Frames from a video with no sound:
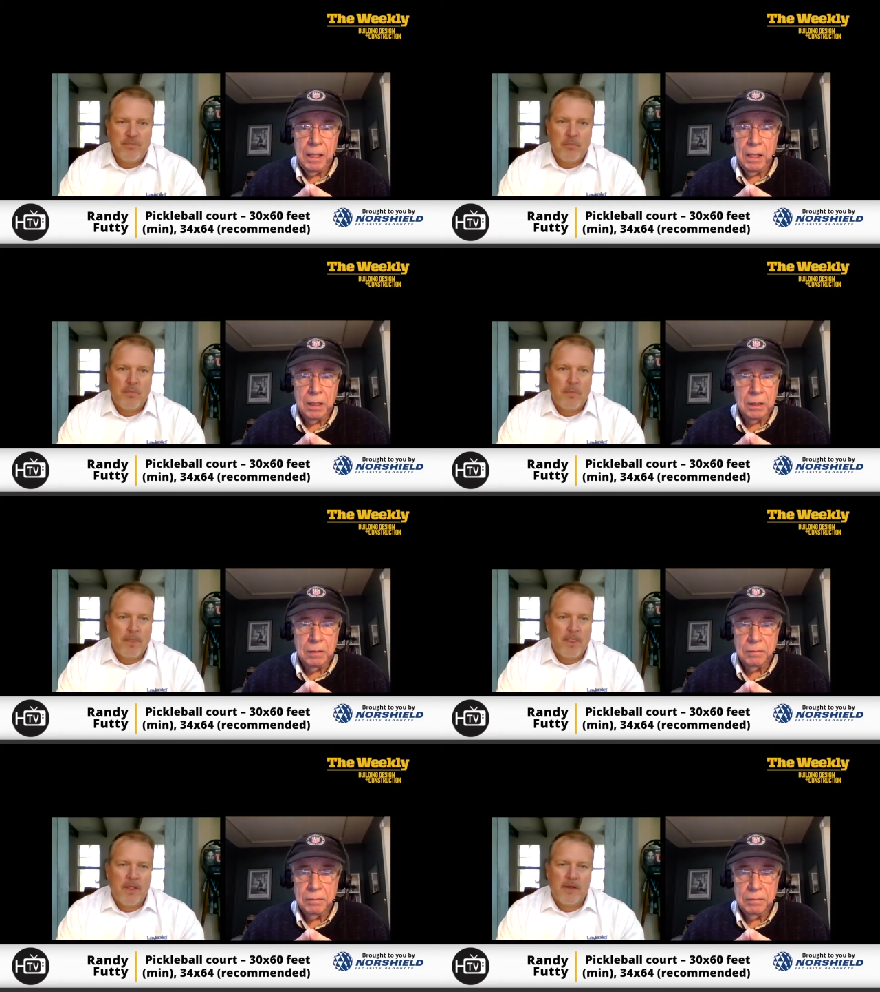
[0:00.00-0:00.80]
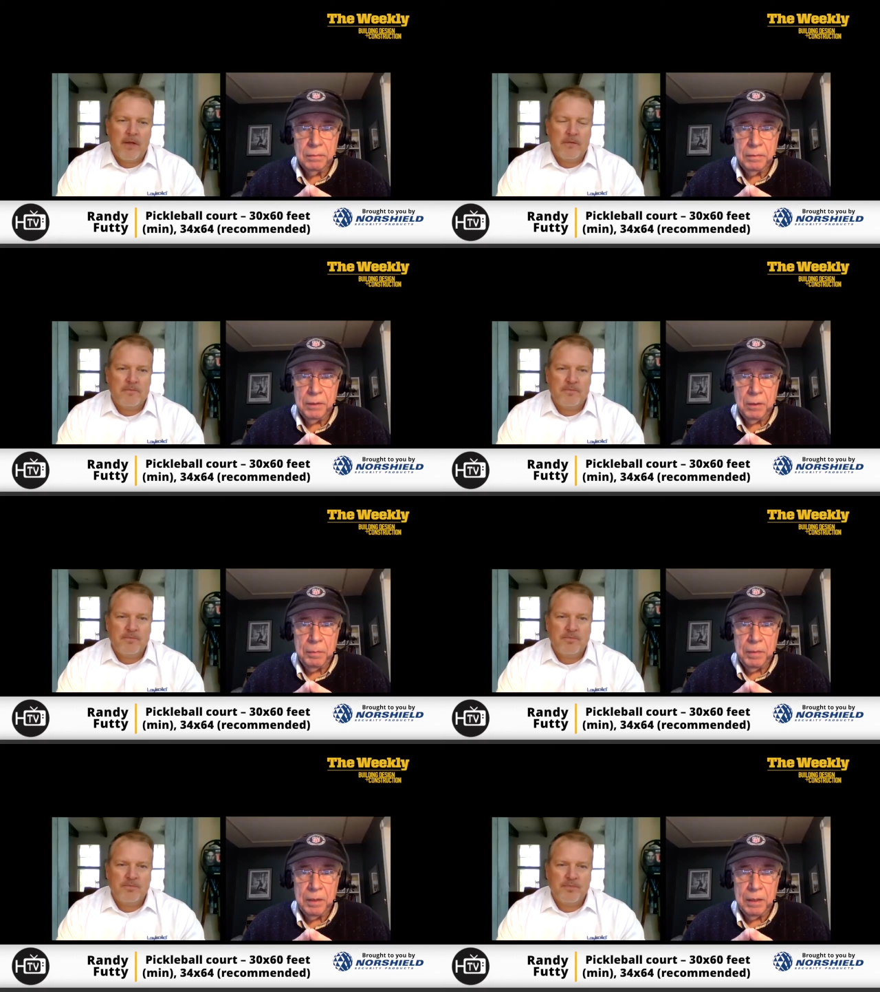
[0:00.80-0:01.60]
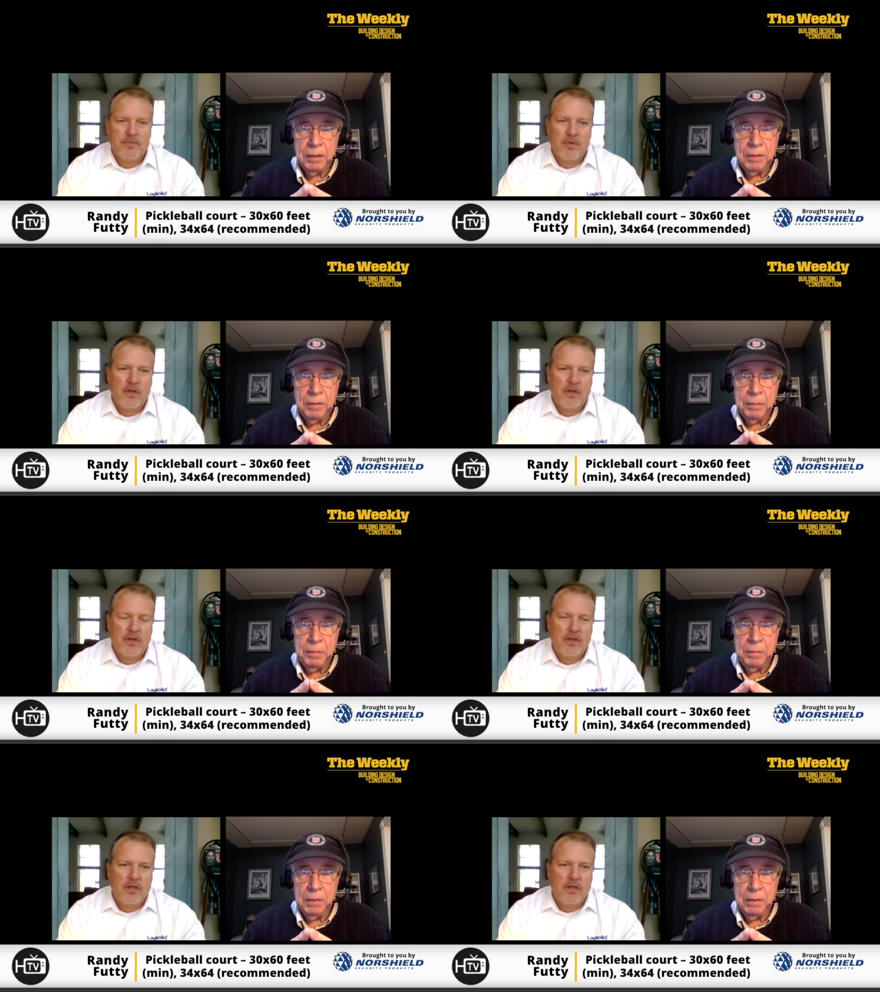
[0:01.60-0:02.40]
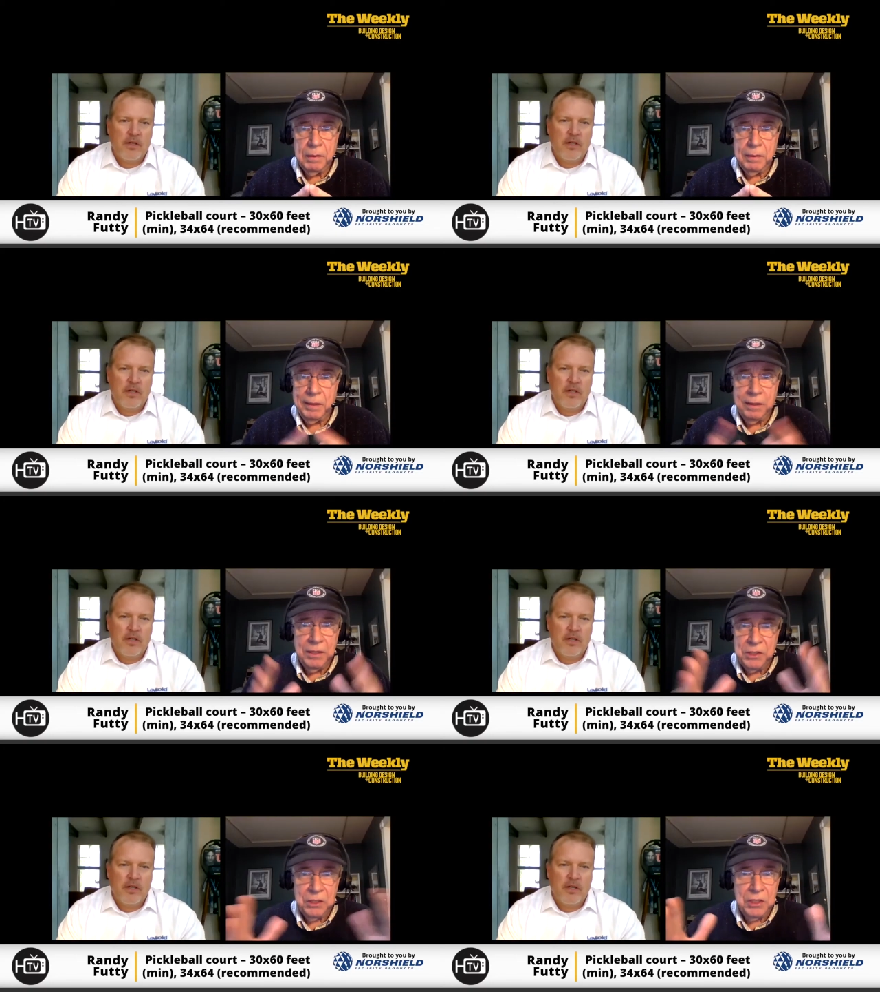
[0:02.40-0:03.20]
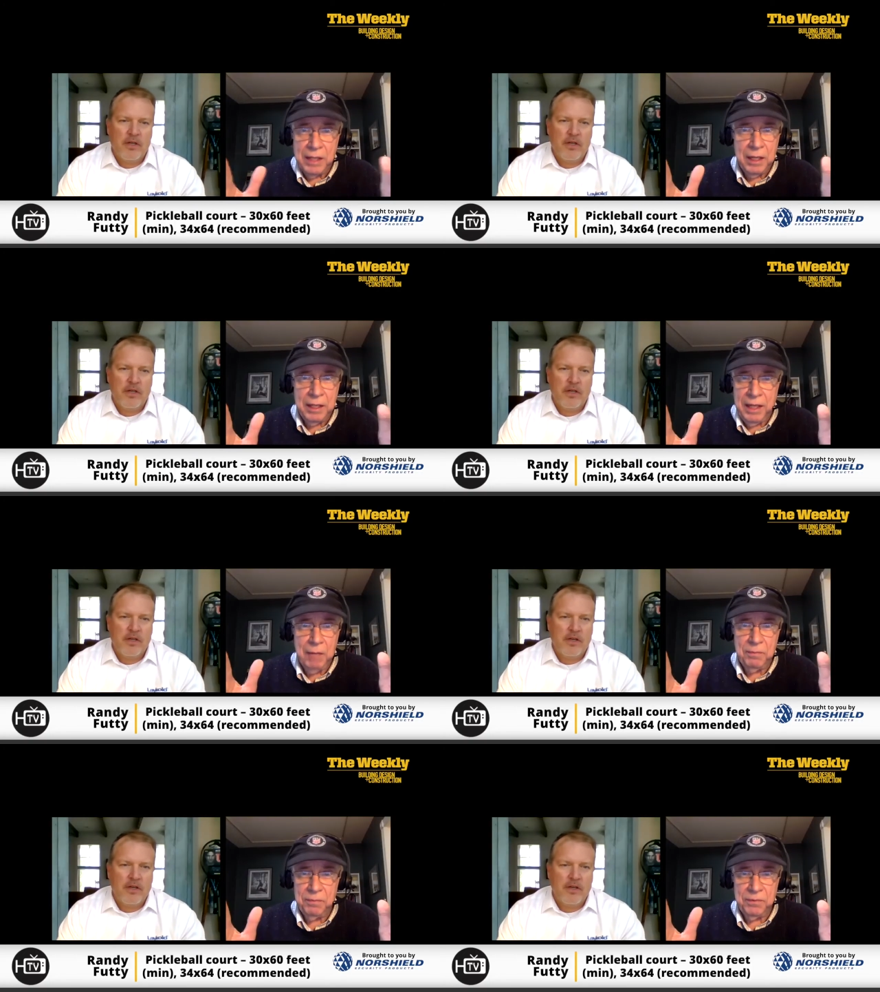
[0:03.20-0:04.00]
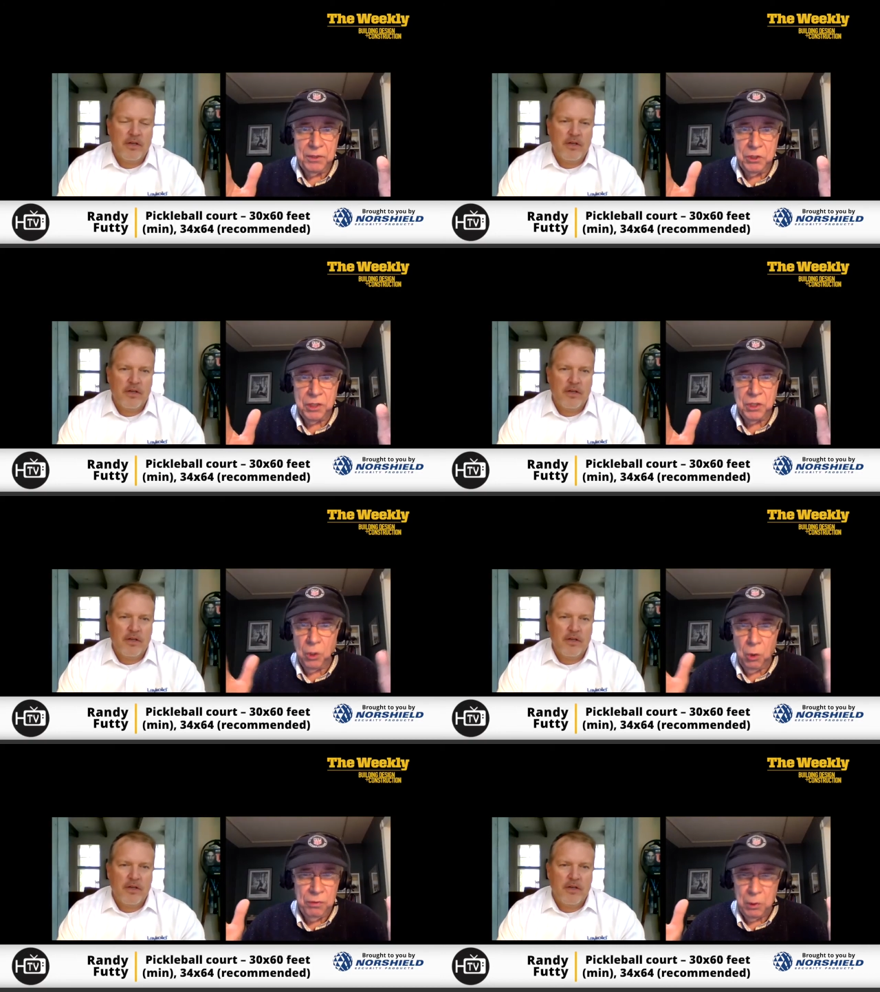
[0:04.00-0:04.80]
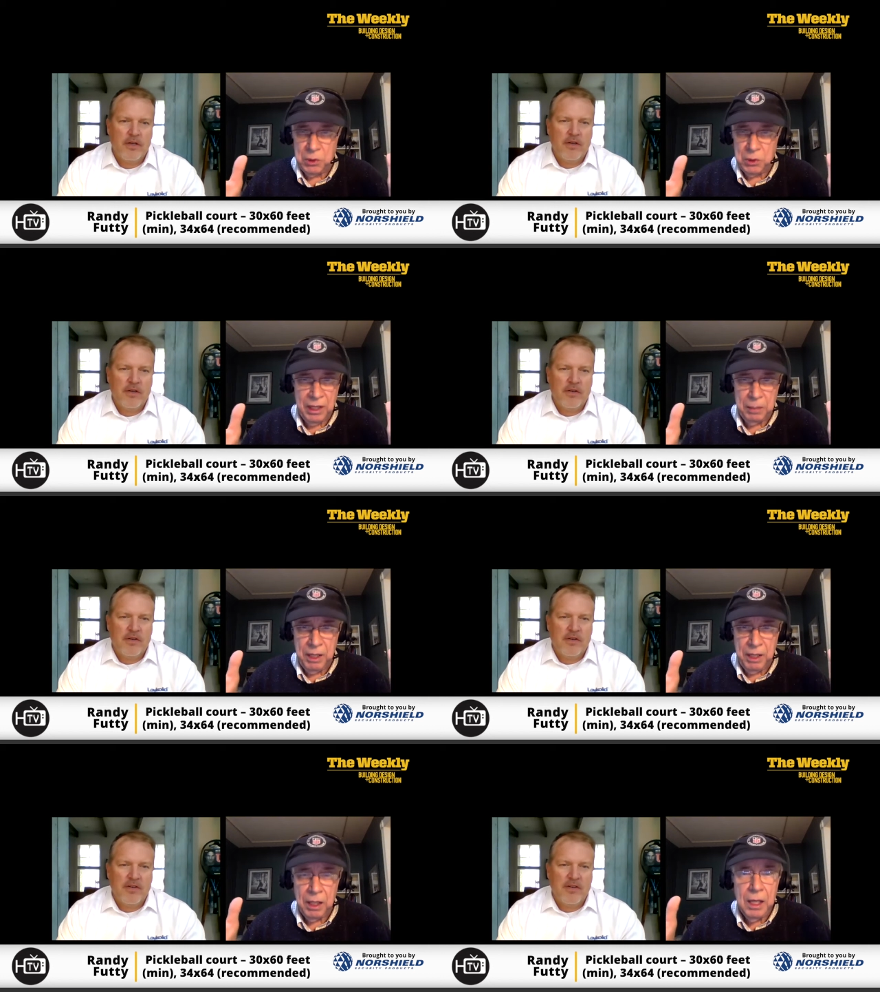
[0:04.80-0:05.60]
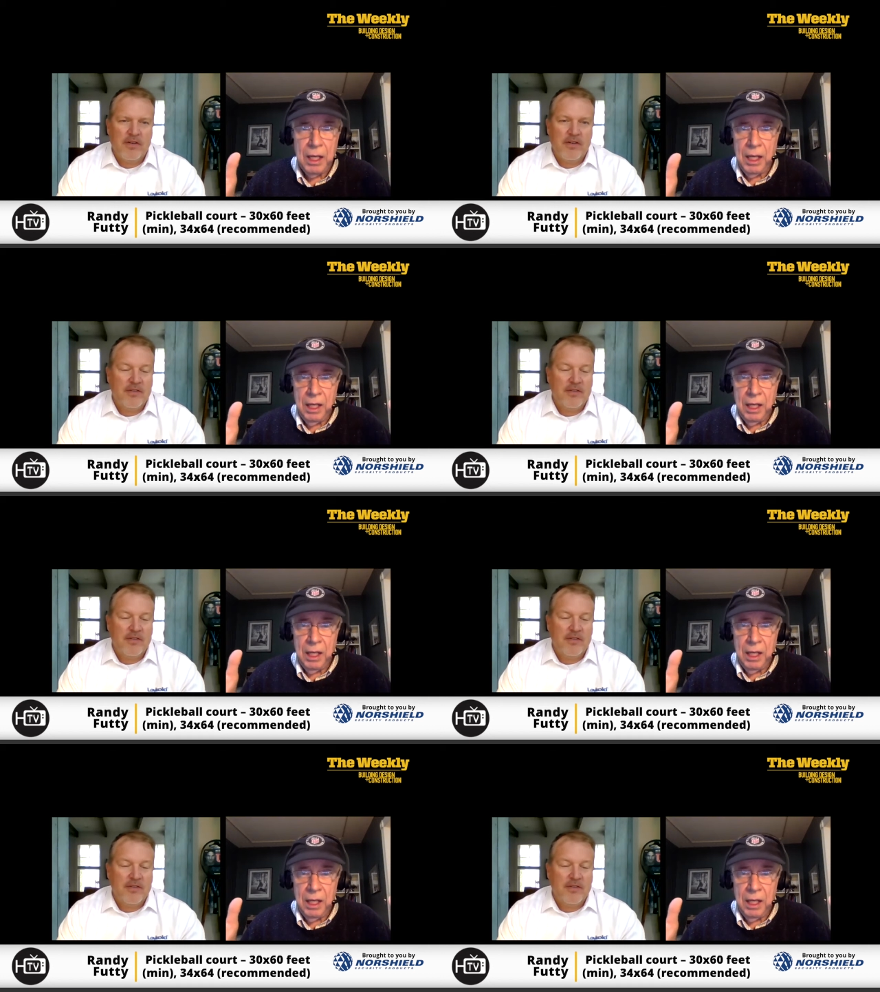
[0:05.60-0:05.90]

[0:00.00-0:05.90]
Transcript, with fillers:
Speaker 1: Uh, you know, uh, this is not a game for just old folks like me.